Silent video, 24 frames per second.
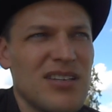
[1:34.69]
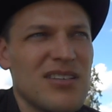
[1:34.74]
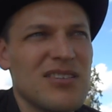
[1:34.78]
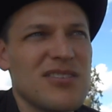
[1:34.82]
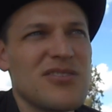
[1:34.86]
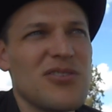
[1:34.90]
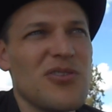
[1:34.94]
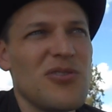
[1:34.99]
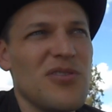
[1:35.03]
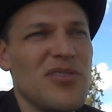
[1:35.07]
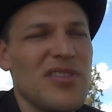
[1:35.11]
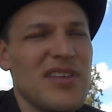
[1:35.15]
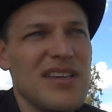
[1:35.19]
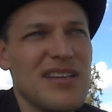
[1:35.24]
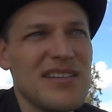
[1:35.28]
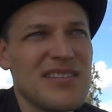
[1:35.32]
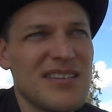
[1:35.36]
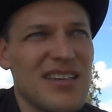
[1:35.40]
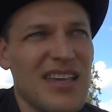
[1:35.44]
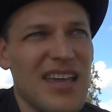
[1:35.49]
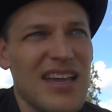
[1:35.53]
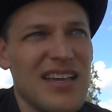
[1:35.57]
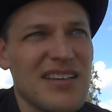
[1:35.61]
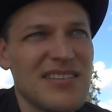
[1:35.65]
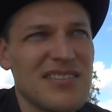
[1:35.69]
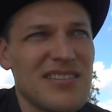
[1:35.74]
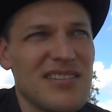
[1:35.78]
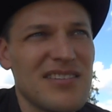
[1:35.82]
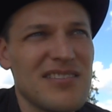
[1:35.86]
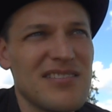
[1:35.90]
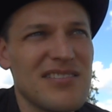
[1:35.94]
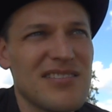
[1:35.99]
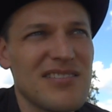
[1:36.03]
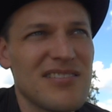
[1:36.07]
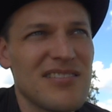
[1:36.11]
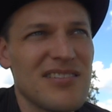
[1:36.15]
So in these
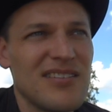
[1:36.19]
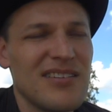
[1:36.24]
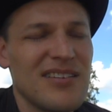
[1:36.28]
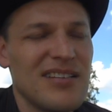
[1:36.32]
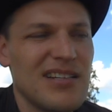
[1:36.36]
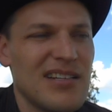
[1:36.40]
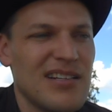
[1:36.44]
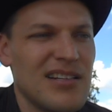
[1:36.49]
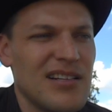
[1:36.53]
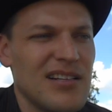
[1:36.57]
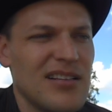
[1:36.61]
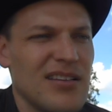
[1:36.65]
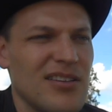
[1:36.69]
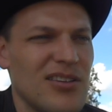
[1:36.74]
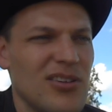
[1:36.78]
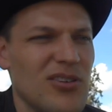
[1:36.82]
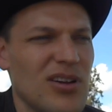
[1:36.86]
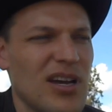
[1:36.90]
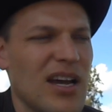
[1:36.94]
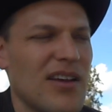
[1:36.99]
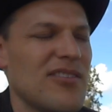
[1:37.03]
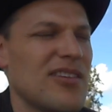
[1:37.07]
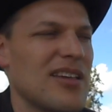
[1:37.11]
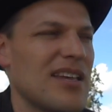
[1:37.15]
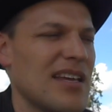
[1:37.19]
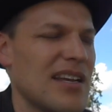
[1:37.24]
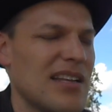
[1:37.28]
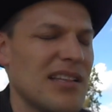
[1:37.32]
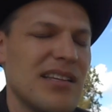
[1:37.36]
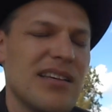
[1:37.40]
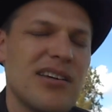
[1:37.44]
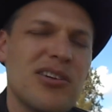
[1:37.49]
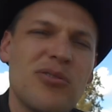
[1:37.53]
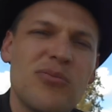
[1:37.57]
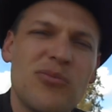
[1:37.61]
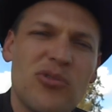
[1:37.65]
cases, you have to get a
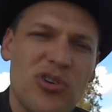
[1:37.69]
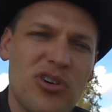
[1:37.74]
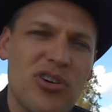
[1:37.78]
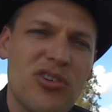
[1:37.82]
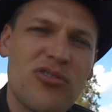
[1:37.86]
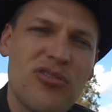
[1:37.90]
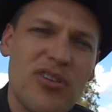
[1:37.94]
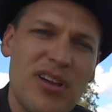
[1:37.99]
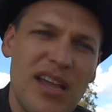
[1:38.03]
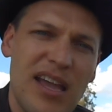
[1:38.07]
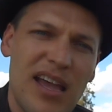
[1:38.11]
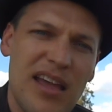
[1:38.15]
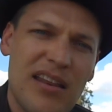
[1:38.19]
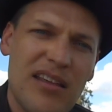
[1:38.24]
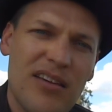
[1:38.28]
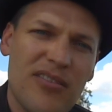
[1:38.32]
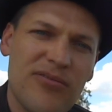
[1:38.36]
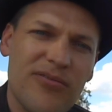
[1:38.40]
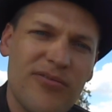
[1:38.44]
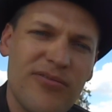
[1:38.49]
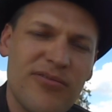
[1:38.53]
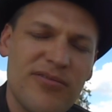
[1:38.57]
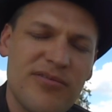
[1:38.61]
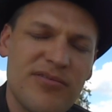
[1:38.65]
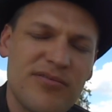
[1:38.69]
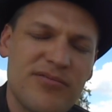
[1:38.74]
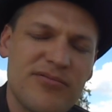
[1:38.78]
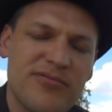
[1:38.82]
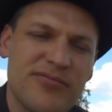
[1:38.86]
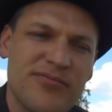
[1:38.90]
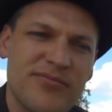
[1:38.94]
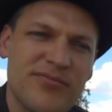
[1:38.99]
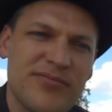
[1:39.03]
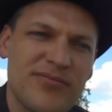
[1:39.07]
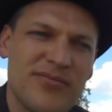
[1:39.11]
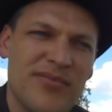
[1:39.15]
little more creative.
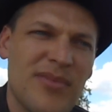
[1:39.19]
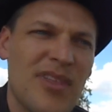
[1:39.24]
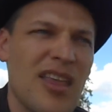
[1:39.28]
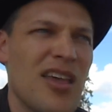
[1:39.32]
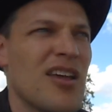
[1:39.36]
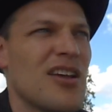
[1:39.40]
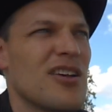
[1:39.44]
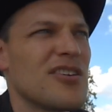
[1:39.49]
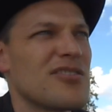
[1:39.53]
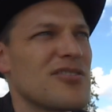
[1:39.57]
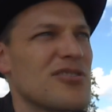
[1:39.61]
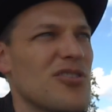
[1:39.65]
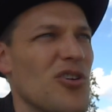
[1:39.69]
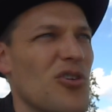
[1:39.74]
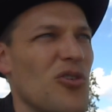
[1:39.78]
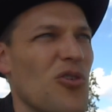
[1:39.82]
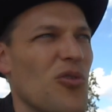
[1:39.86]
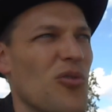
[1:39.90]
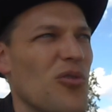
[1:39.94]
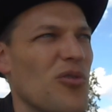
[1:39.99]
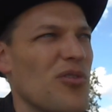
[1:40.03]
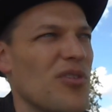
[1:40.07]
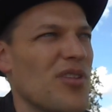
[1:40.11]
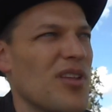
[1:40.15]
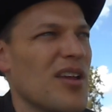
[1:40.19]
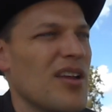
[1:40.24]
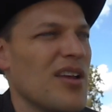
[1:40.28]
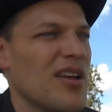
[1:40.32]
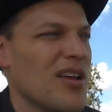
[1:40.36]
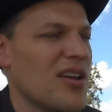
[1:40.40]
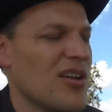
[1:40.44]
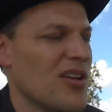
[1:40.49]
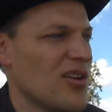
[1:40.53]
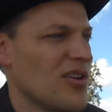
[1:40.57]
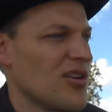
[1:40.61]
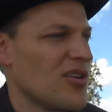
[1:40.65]
So
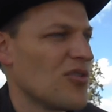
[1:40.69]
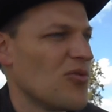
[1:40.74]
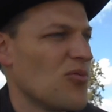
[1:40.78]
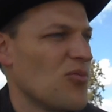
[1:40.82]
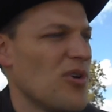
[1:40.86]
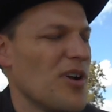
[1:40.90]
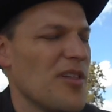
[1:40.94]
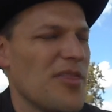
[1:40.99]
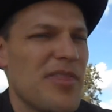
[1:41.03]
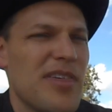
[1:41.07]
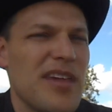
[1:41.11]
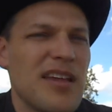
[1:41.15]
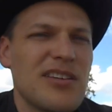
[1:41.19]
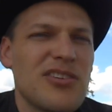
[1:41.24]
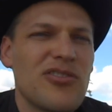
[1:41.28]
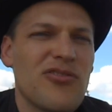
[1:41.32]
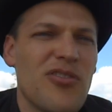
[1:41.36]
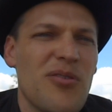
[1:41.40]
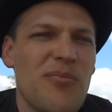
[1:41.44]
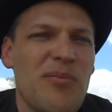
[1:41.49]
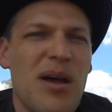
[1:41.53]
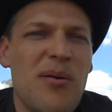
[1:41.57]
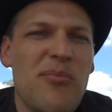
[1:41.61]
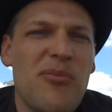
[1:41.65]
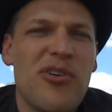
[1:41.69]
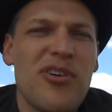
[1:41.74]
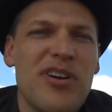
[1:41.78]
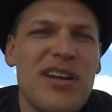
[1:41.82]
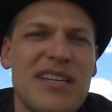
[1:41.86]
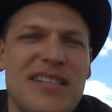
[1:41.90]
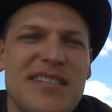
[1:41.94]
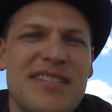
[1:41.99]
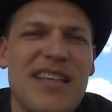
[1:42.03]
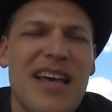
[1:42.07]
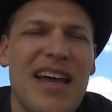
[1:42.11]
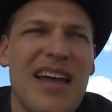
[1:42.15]
one thing to remember
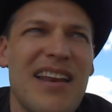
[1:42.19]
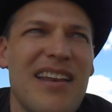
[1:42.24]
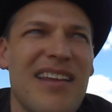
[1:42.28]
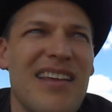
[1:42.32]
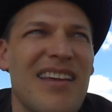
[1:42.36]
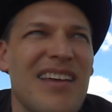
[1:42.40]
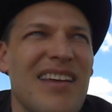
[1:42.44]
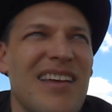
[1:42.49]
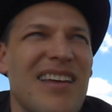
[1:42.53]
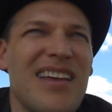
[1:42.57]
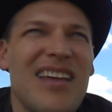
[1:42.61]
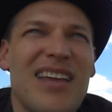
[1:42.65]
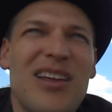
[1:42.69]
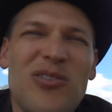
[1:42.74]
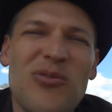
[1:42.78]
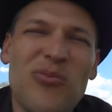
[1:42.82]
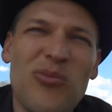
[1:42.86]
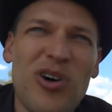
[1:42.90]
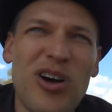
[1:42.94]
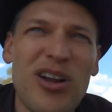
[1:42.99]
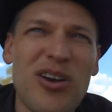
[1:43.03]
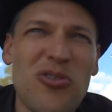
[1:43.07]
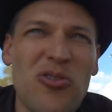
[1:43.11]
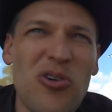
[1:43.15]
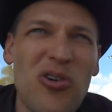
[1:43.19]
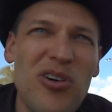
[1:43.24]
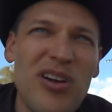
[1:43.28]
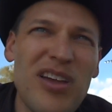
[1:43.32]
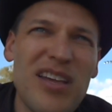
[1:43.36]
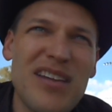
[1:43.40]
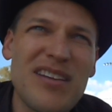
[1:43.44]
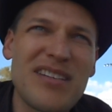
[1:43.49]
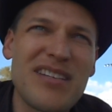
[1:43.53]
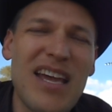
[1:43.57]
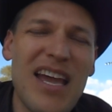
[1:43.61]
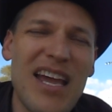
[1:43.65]
is that in one
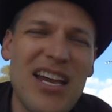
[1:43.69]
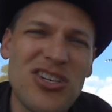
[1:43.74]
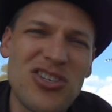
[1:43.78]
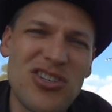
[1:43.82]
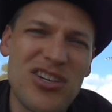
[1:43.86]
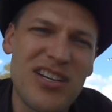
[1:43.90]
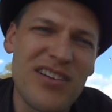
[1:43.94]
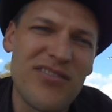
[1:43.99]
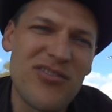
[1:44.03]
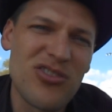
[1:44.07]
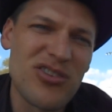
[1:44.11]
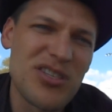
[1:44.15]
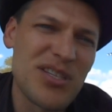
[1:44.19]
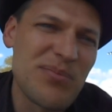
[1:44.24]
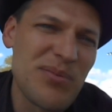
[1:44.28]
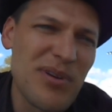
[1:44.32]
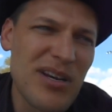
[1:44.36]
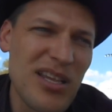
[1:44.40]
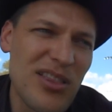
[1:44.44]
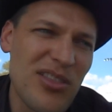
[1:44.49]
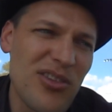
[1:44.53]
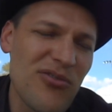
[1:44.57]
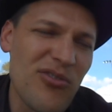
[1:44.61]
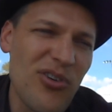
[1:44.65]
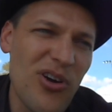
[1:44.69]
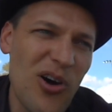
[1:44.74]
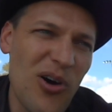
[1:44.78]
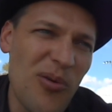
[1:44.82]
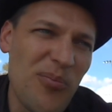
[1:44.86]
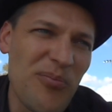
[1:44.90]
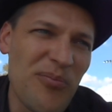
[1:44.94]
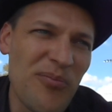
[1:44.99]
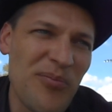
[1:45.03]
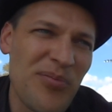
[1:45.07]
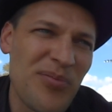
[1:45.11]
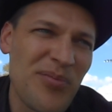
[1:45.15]
orientation, if you're spinning the
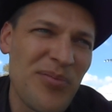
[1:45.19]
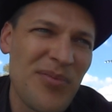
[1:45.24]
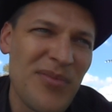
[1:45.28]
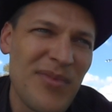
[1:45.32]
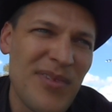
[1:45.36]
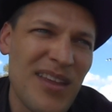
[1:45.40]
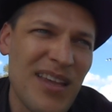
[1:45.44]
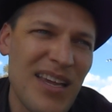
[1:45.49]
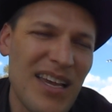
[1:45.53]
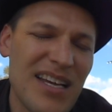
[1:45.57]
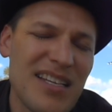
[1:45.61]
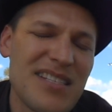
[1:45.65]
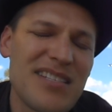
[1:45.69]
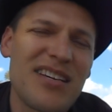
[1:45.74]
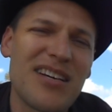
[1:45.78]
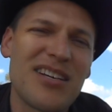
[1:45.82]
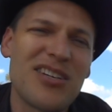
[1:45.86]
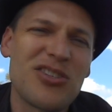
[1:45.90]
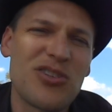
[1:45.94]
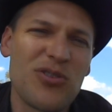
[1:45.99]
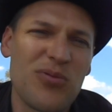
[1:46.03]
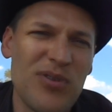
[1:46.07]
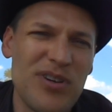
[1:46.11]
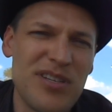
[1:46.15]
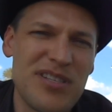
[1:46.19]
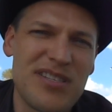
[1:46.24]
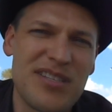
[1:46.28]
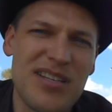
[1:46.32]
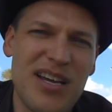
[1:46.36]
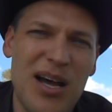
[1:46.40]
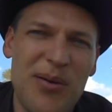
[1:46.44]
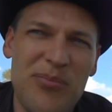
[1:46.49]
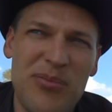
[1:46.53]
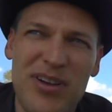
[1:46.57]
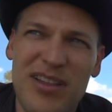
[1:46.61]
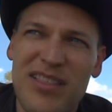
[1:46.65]
rope, it's going to twist
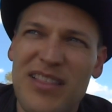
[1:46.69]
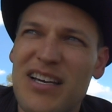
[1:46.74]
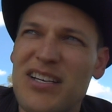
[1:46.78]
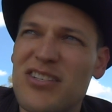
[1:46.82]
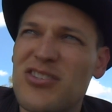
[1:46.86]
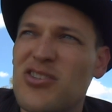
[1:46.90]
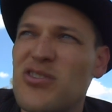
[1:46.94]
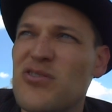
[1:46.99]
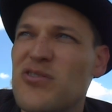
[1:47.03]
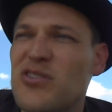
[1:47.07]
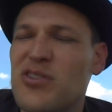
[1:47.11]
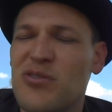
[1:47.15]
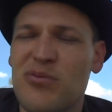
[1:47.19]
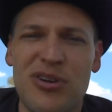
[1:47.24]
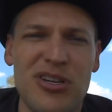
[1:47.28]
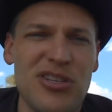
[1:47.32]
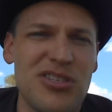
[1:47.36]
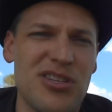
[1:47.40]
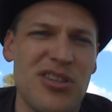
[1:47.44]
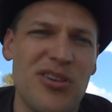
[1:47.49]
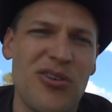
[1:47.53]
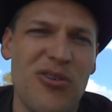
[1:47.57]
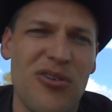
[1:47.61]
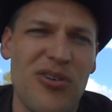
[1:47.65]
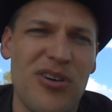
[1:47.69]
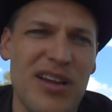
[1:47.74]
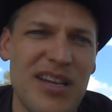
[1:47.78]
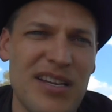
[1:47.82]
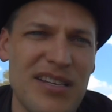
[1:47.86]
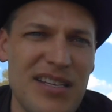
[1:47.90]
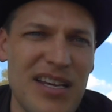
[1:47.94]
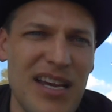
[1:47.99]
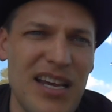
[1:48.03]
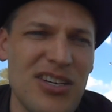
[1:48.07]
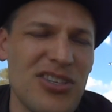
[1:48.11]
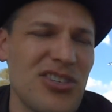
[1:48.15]
up unless you switch the
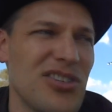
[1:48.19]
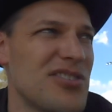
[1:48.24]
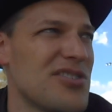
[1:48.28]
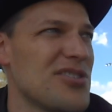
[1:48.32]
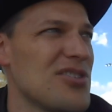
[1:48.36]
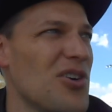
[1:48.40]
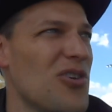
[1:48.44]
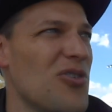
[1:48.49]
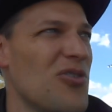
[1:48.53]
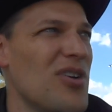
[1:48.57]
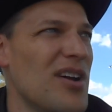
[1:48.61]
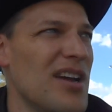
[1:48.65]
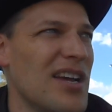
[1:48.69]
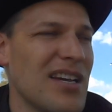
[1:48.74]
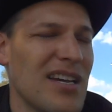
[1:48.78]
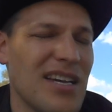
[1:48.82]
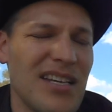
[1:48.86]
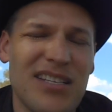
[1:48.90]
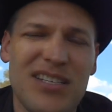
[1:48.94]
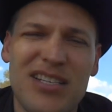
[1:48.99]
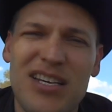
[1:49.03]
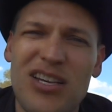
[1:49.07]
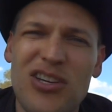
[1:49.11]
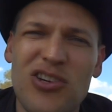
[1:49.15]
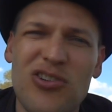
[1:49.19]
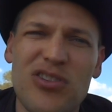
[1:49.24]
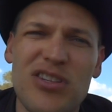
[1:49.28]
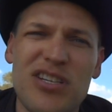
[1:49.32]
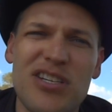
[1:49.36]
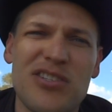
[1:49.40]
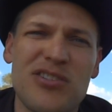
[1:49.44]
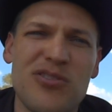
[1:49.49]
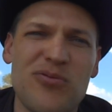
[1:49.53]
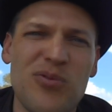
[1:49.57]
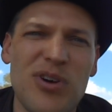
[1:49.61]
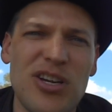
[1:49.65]
orientation. So
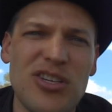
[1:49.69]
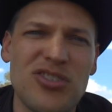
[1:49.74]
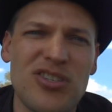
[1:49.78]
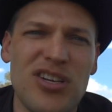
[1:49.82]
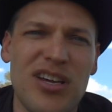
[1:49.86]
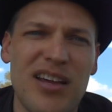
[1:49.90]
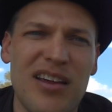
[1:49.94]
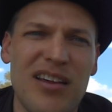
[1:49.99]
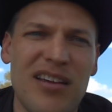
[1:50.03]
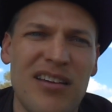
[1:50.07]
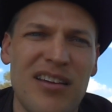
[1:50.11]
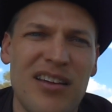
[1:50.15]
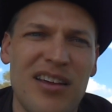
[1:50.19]
continually switching